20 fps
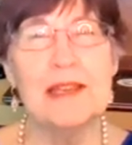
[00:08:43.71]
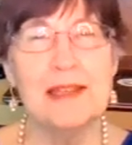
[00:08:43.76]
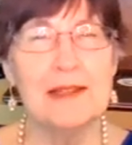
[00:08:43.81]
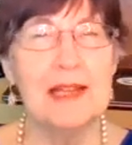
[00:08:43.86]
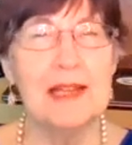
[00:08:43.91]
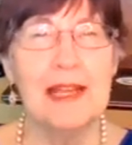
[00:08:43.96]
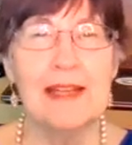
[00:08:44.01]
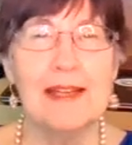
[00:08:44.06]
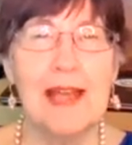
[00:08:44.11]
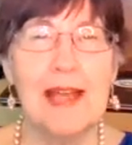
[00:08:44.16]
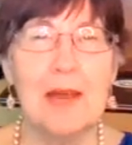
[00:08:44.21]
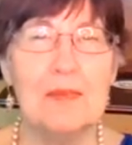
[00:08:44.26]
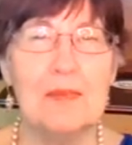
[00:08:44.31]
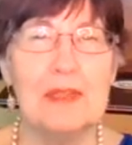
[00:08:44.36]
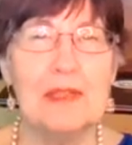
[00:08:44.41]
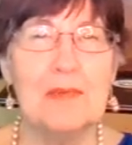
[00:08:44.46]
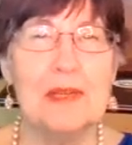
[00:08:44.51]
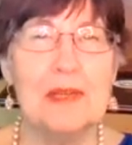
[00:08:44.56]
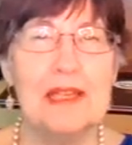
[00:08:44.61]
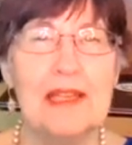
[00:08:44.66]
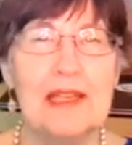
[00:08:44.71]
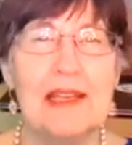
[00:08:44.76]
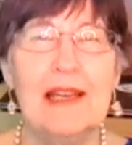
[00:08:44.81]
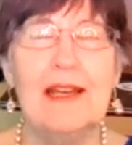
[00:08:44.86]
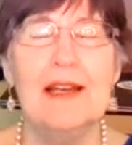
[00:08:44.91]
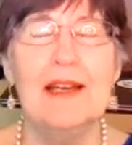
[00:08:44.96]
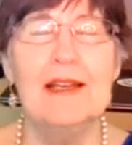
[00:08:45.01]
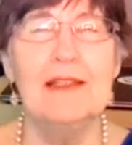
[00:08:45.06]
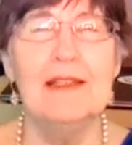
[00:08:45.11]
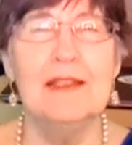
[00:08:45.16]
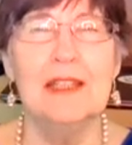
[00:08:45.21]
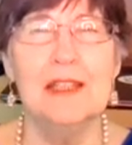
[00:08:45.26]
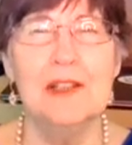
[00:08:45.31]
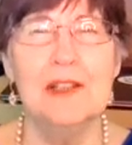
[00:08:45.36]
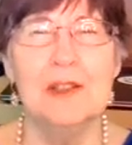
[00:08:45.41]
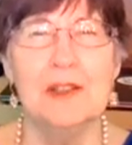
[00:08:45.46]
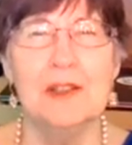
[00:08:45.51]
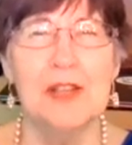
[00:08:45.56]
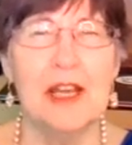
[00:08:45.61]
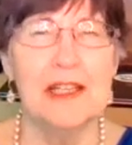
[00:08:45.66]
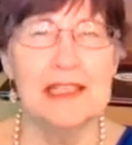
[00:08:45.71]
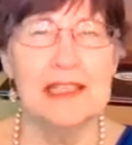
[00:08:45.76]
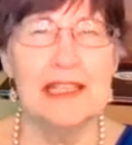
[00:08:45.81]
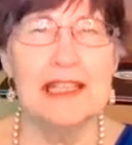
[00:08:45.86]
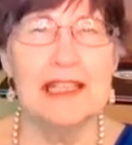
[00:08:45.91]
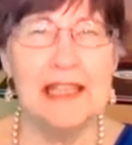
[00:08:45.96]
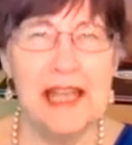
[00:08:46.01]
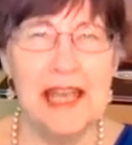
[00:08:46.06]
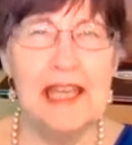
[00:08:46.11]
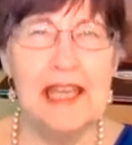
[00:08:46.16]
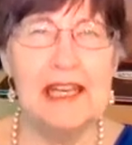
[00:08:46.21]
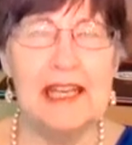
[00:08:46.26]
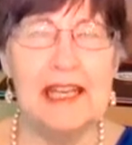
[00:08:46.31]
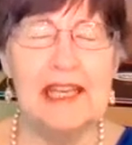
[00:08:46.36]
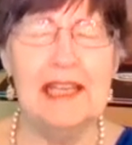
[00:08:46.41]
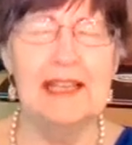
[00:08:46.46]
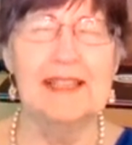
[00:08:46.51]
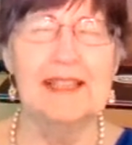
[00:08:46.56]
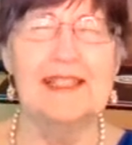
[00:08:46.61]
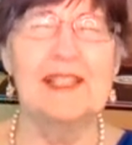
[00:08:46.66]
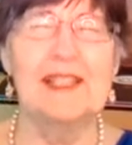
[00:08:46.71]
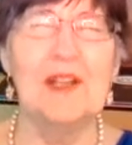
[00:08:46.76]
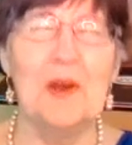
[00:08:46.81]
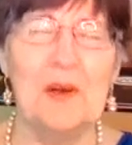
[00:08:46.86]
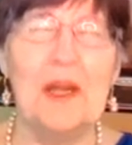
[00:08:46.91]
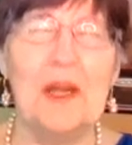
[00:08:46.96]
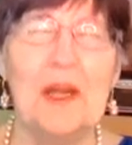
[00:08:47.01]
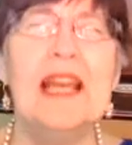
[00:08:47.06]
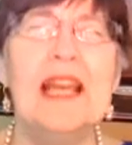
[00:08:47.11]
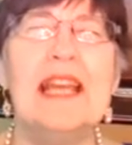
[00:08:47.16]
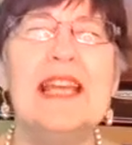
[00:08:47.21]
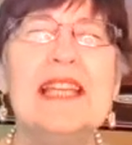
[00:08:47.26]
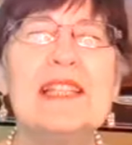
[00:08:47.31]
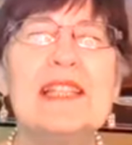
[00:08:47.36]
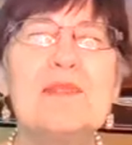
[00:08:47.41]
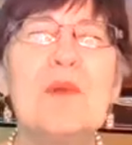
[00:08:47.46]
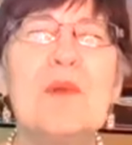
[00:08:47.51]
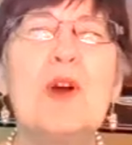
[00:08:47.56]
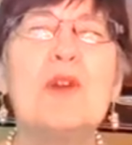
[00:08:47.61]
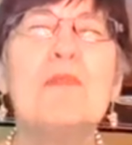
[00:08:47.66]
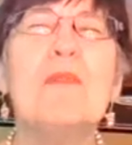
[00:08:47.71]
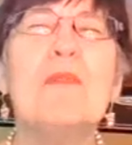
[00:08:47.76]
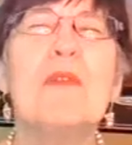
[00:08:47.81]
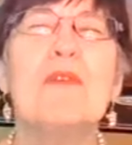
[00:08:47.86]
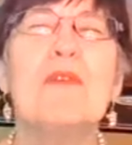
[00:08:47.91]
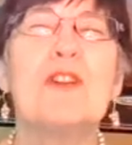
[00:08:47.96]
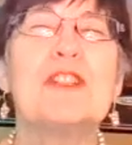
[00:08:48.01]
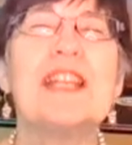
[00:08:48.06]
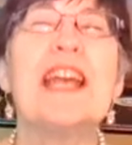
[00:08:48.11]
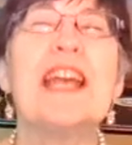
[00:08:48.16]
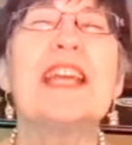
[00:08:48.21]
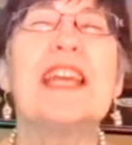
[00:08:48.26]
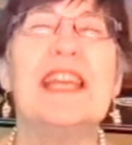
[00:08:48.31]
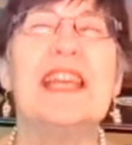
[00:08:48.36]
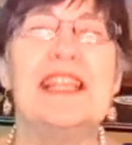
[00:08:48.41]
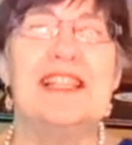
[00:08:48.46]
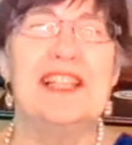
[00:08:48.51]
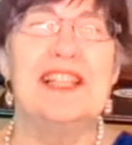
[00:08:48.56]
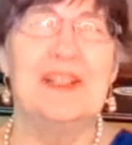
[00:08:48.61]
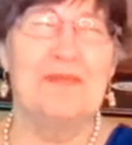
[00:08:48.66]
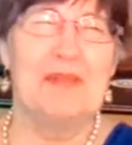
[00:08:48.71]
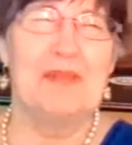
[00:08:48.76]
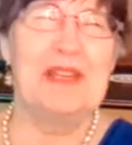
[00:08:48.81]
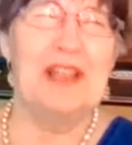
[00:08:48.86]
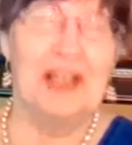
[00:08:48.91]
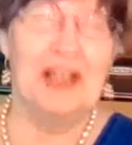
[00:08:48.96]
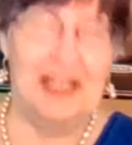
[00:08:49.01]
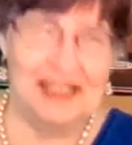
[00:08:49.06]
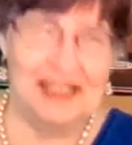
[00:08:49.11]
It happened to be the year 1980, so he spoke for decades beyond